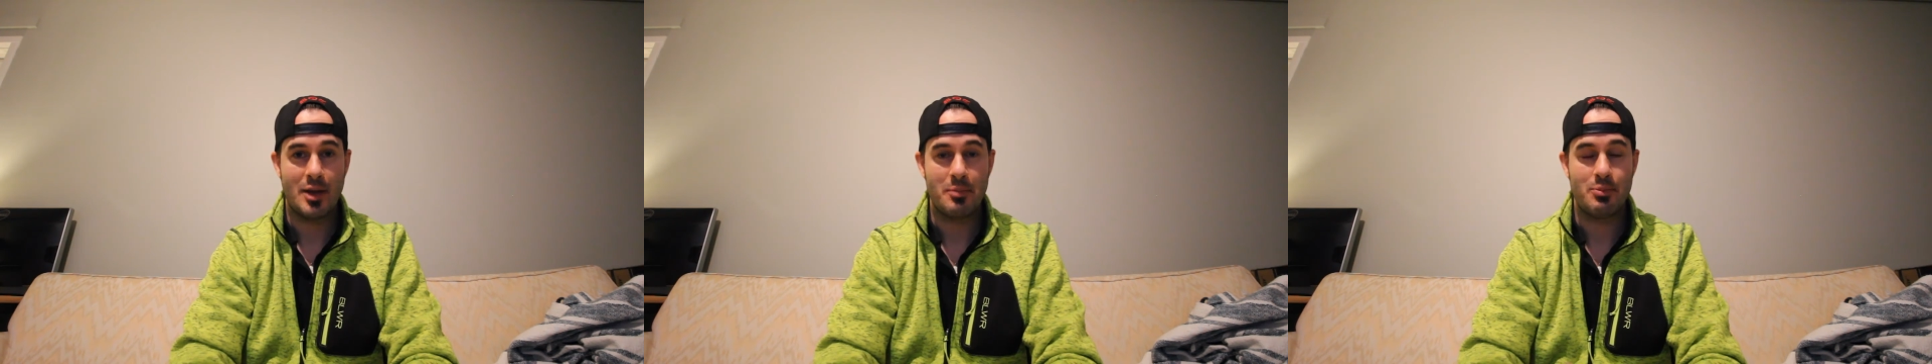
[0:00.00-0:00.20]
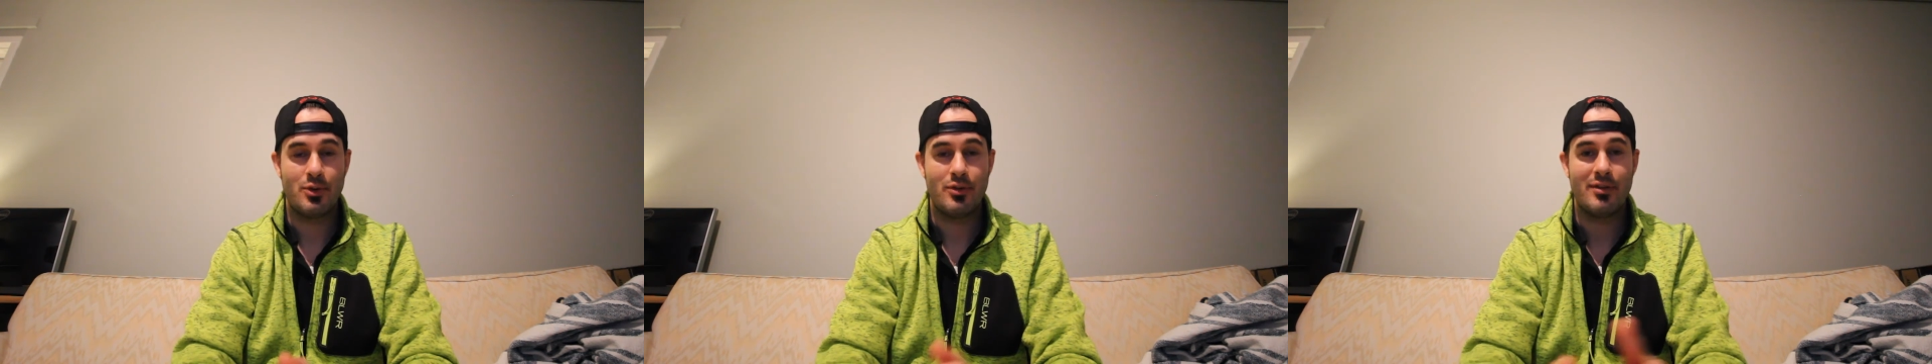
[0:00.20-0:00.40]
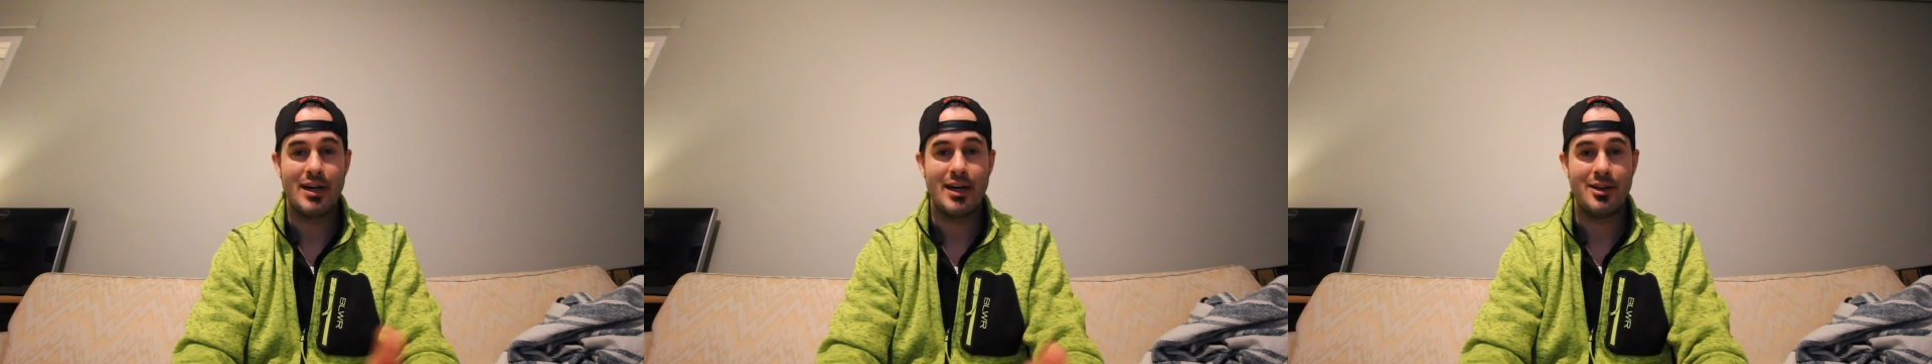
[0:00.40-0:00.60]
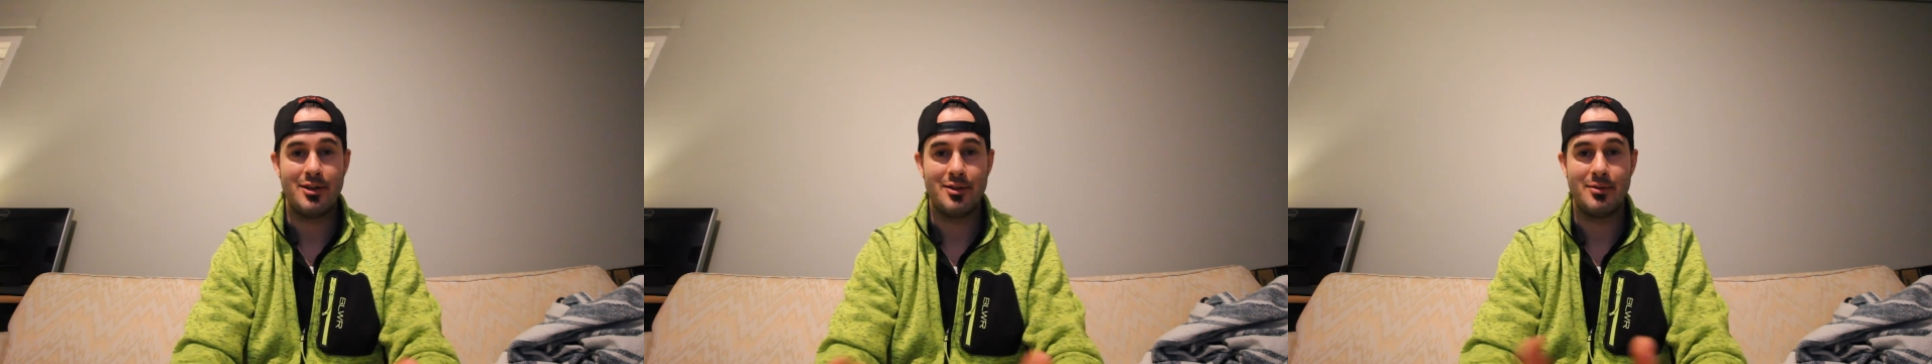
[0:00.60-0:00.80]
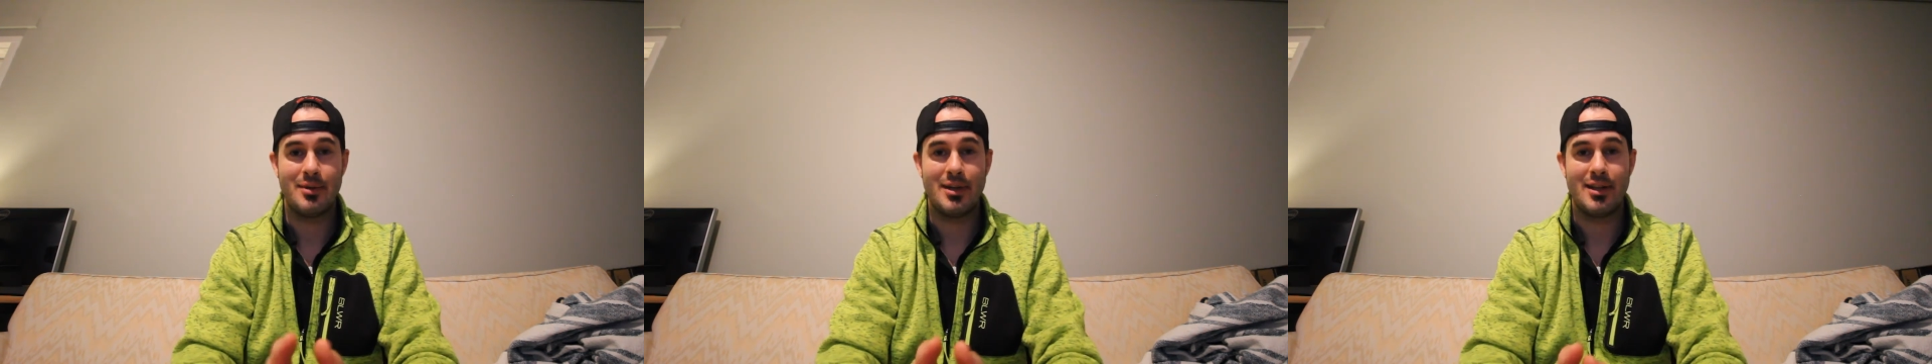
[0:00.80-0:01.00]
provide
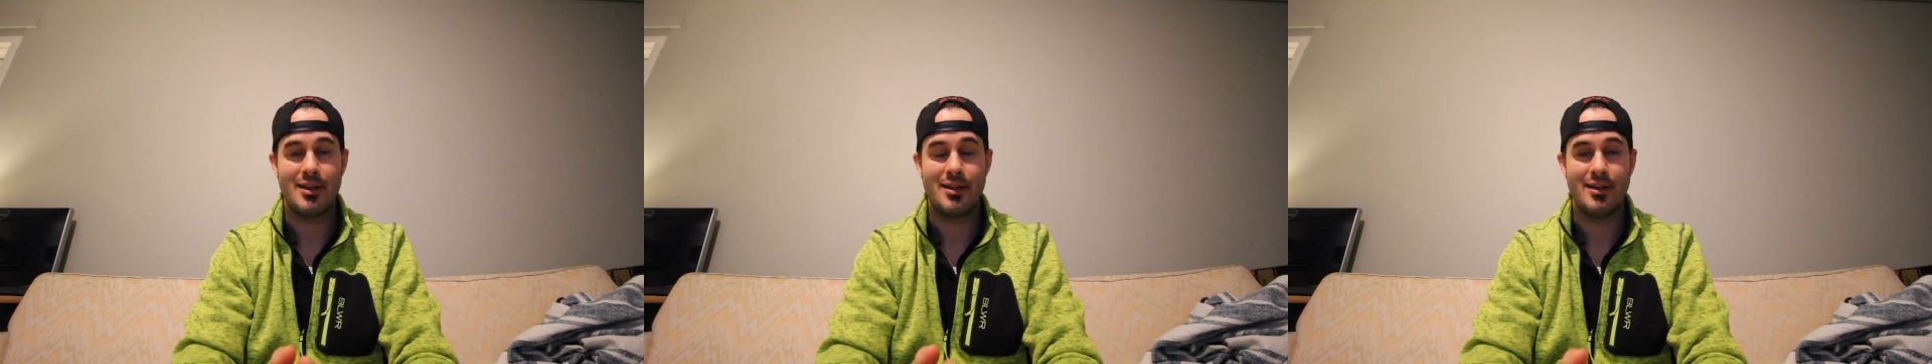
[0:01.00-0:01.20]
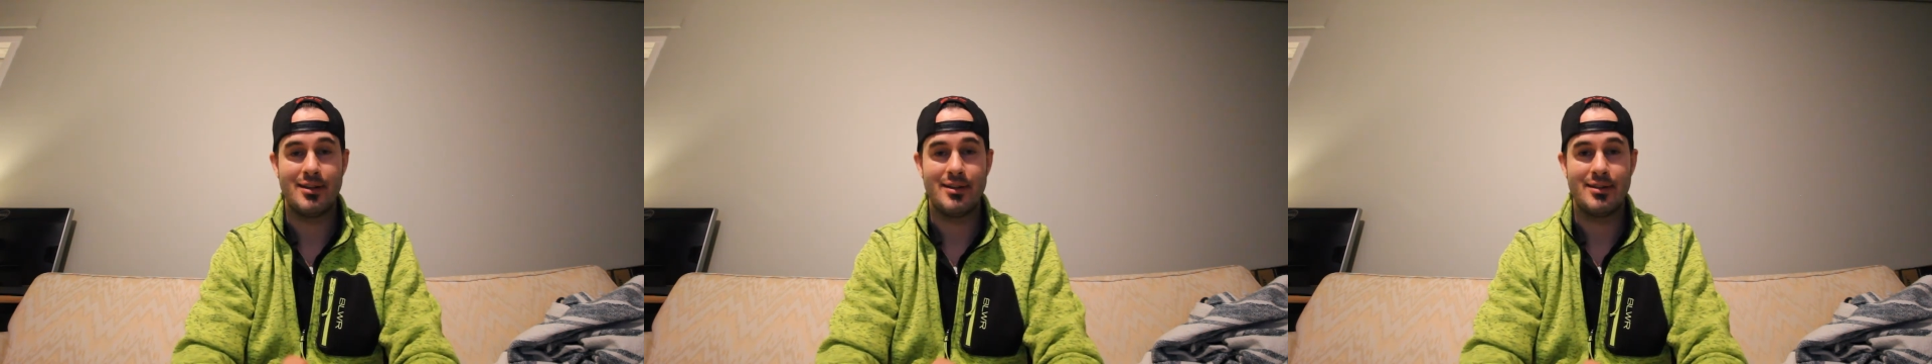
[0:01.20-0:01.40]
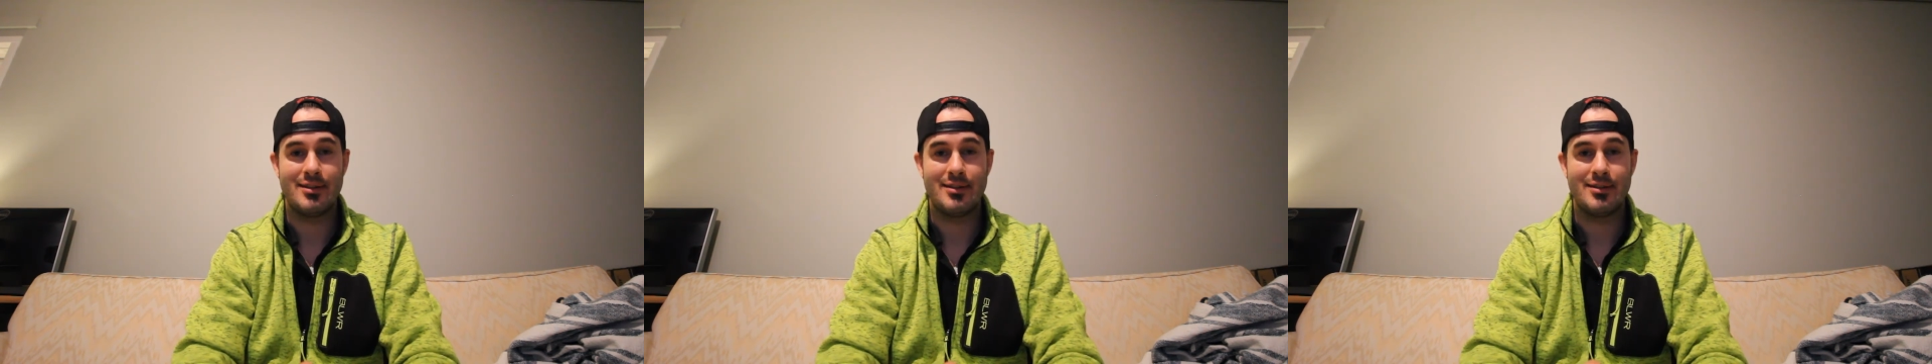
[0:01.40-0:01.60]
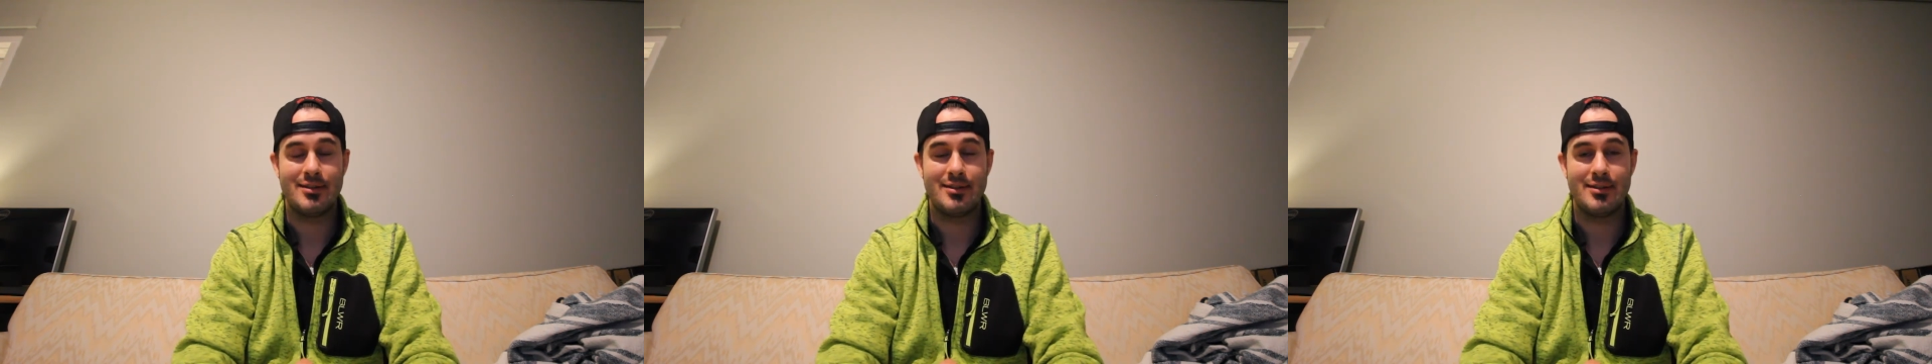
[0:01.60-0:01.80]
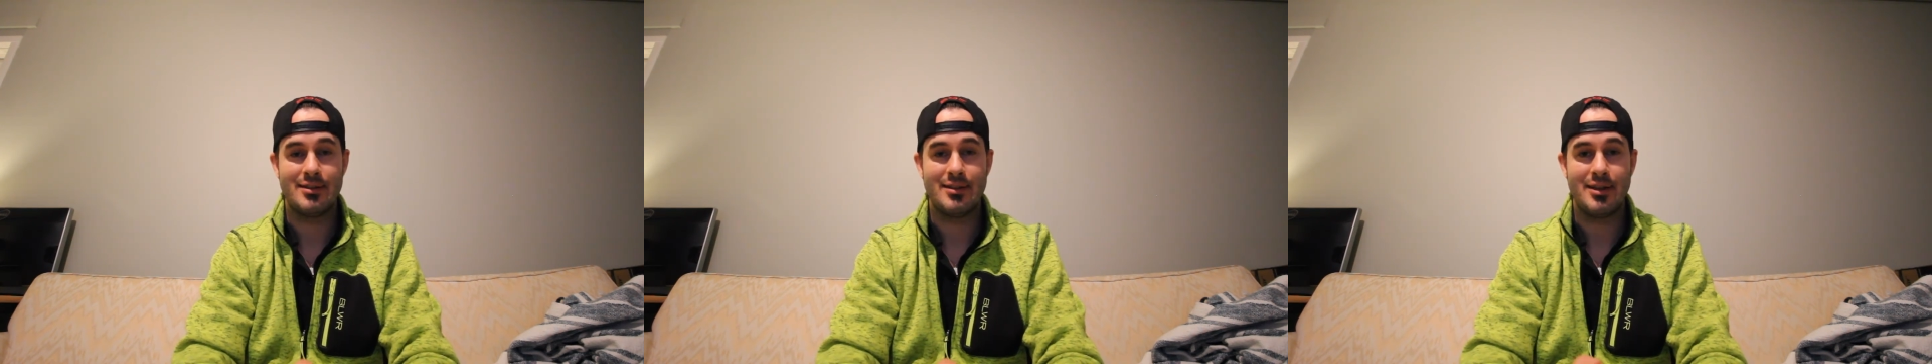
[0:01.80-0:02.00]
you with
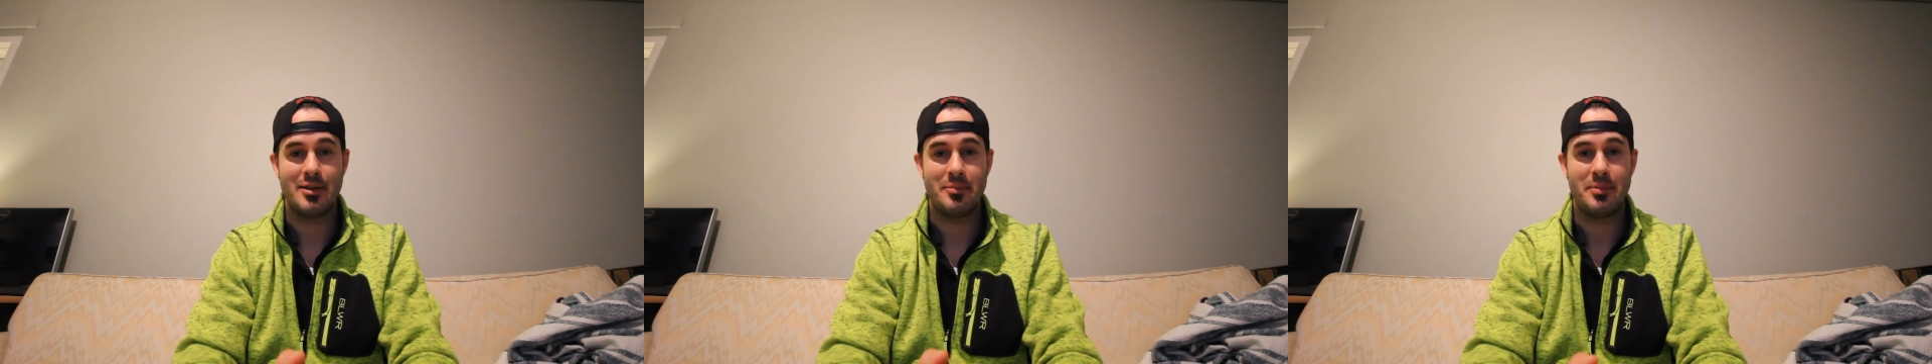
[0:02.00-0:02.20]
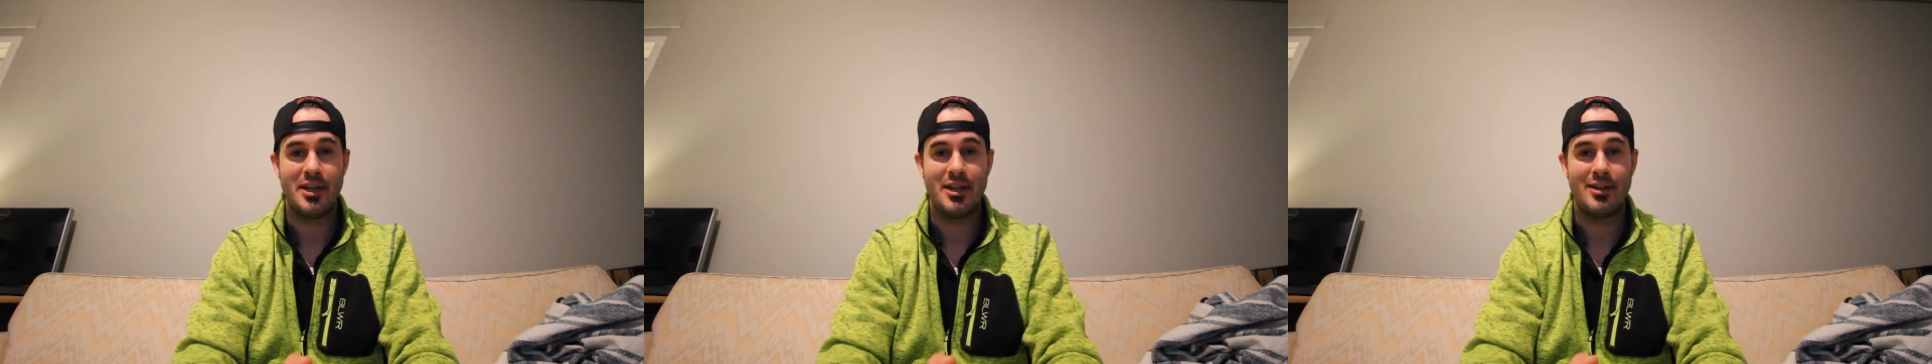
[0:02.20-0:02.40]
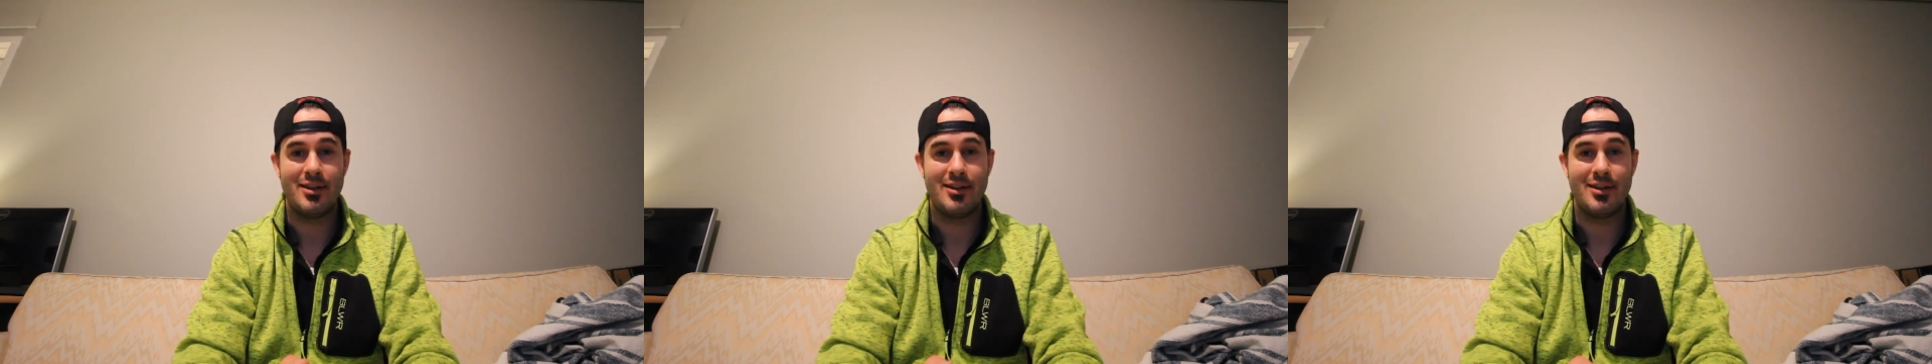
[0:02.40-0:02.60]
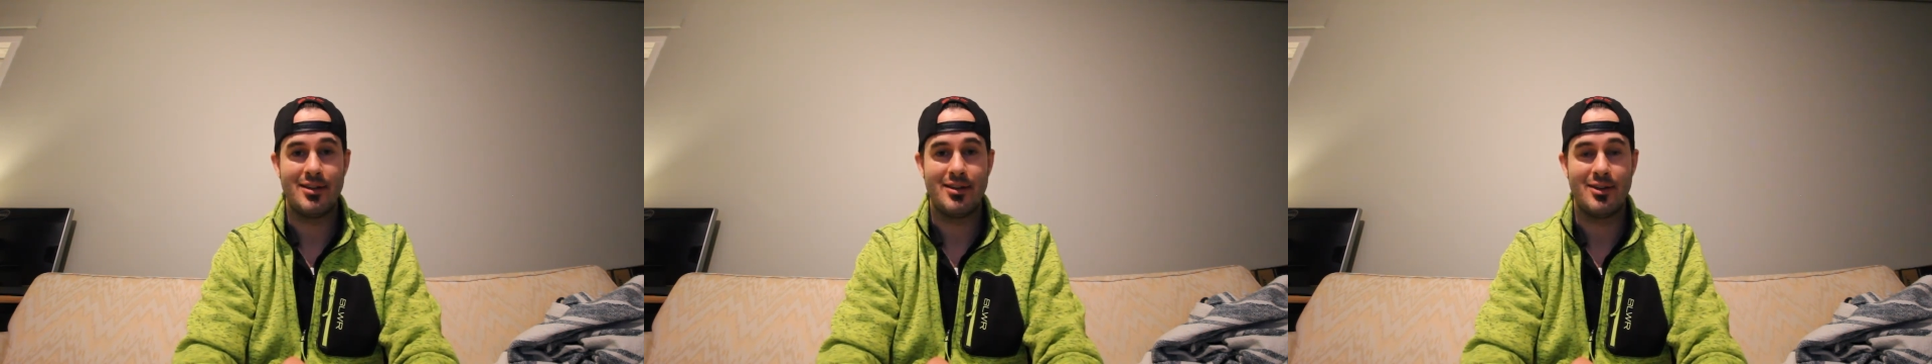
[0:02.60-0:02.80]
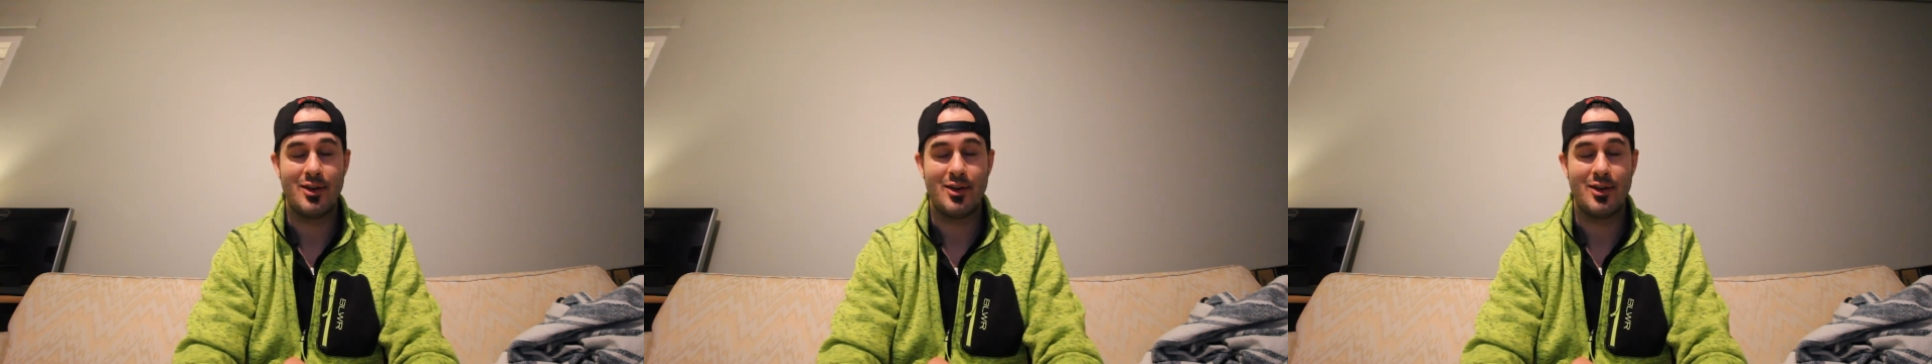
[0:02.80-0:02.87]
a bit